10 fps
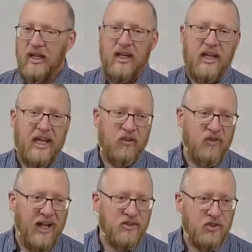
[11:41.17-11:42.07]
If
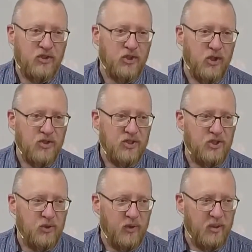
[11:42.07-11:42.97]
that's the church that you
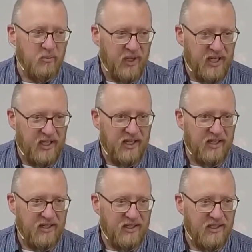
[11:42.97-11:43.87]
want to be in,
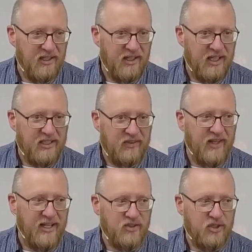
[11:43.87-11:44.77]
then
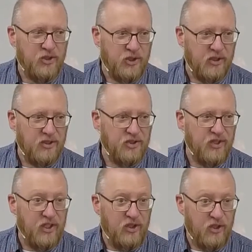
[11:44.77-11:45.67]
that's the church
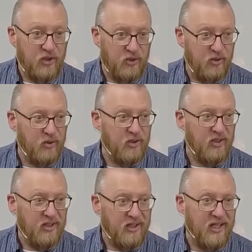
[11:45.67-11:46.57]
that you
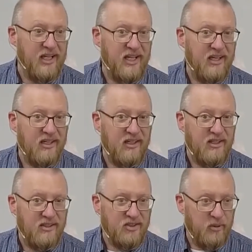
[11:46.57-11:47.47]
need
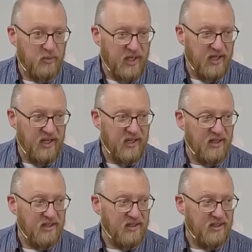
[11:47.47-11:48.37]
to be.
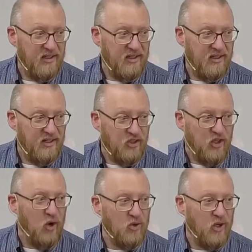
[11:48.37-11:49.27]

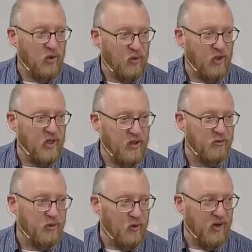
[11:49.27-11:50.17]
Don't go looking
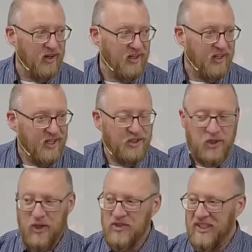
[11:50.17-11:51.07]
for a
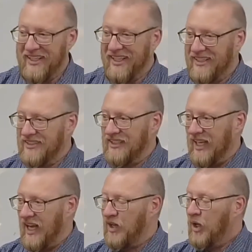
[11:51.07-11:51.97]
church that is
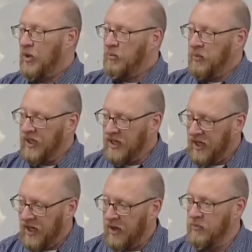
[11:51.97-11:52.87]
that.
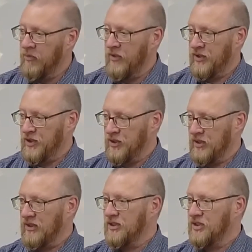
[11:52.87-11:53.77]
Become the
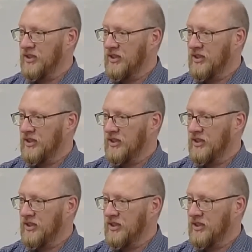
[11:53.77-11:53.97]
church